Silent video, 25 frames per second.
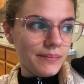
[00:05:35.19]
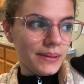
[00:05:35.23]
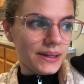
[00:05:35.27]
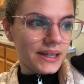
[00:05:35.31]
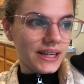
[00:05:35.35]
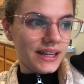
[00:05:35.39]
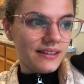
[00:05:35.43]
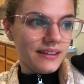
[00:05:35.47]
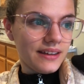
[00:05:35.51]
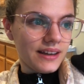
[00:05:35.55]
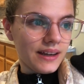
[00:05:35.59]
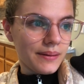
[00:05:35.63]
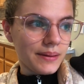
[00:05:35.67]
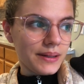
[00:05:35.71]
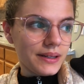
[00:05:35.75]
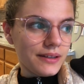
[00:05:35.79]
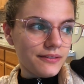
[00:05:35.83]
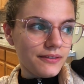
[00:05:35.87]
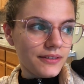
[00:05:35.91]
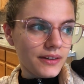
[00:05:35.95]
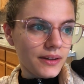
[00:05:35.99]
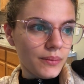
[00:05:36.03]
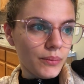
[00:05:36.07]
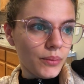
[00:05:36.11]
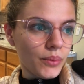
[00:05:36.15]
but I think I'm gonna
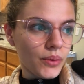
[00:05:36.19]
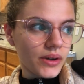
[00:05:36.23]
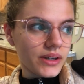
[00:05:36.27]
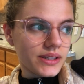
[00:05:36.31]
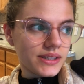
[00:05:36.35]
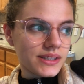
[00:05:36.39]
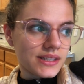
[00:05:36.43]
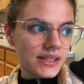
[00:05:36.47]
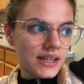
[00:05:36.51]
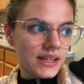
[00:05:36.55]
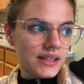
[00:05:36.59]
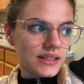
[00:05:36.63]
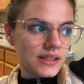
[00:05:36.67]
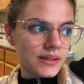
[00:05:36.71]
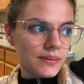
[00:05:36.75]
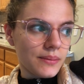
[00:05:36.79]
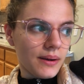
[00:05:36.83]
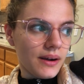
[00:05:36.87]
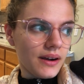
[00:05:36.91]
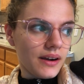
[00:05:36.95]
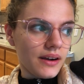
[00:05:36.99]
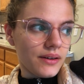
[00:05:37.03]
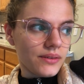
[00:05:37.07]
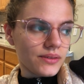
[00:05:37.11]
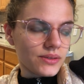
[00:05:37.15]
feel more insane
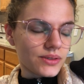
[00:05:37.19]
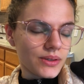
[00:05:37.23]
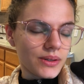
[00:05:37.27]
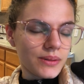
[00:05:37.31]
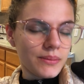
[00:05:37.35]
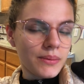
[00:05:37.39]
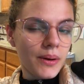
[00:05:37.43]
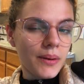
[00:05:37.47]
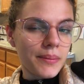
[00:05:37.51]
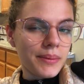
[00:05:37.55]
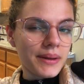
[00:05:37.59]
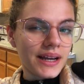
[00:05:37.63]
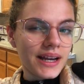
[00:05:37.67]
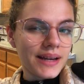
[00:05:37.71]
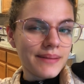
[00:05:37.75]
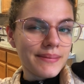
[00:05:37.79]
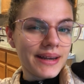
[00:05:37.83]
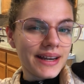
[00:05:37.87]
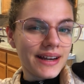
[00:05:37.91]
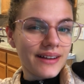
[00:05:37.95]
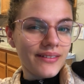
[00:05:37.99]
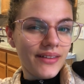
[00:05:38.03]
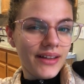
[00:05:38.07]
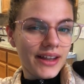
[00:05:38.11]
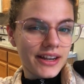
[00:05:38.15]
tomorrow, so I'm hoping I
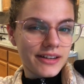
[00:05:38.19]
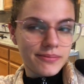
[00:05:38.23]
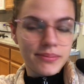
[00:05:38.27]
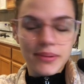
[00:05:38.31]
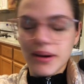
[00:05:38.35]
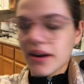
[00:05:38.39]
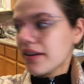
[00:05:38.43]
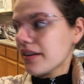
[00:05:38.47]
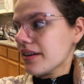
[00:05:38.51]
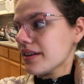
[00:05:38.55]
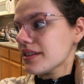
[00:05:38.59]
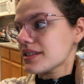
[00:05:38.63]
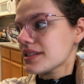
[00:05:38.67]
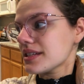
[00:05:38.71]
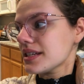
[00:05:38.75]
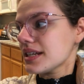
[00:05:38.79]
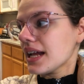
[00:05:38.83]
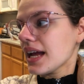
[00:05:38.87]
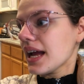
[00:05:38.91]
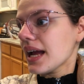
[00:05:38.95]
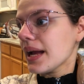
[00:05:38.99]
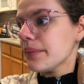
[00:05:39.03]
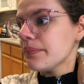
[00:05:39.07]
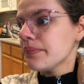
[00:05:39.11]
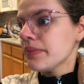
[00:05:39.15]
make a lot of progress
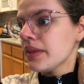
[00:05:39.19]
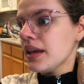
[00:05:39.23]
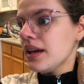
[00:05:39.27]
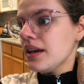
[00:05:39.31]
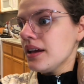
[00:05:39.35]
today